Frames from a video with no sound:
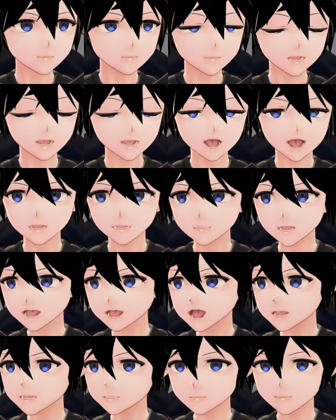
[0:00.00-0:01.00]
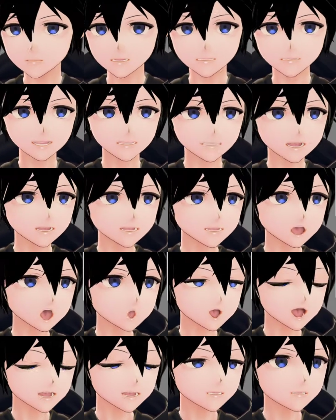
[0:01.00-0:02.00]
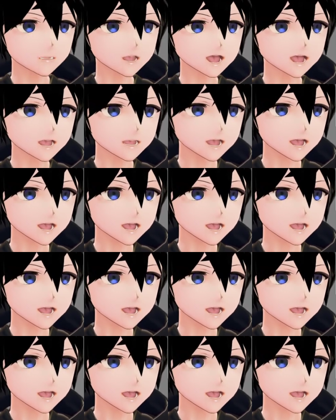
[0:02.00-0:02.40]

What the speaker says: Either I don't have enough expression, not working properly.